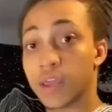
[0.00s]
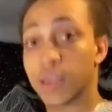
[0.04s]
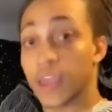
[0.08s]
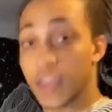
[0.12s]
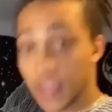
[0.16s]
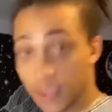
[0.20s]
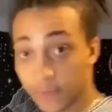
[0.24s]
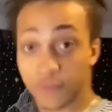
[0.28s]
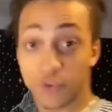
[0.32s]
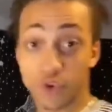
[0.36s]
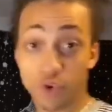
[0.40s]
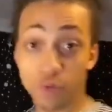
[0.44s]

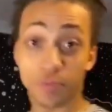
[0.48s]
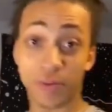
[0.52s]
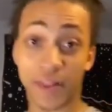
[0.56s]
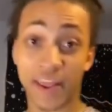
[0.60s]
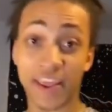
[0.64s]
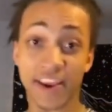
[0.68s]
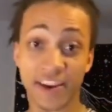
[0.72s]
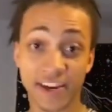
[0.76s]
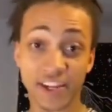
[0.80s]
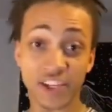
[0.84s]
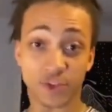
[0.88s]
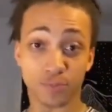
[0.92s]
If you play
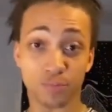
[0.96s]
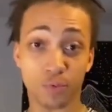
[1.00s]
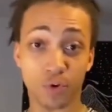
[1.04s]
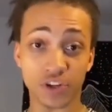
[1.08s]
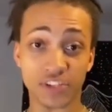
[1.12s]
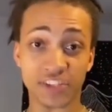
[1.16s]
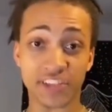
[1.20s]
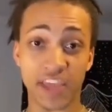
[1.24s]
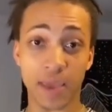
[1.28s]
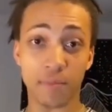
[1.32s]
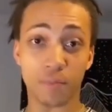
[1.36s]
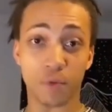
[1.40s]
any sports
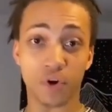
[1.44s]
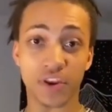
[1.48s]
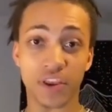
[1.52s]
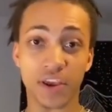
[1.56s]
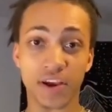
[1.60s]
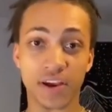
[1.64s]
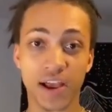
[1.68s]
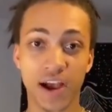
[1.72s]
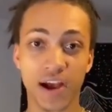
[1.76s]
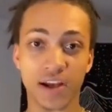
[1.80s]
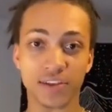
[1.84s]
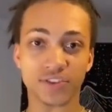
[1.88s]
game on your
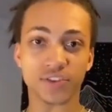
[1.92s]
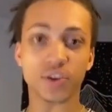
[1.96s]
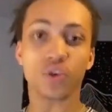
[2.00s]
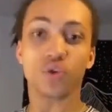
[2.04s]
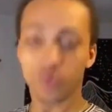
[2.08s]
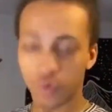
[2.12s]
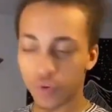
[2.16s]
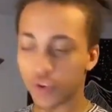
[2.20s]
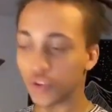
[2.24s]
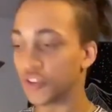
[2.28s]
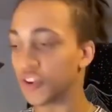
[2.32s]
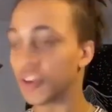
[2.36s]
console,
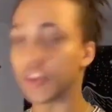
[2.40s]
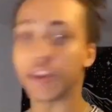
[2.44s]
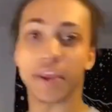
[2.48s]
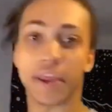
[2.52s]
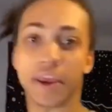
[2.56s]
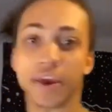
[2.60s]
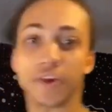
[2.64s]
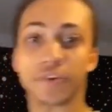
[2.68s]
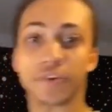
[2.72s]
you need to hear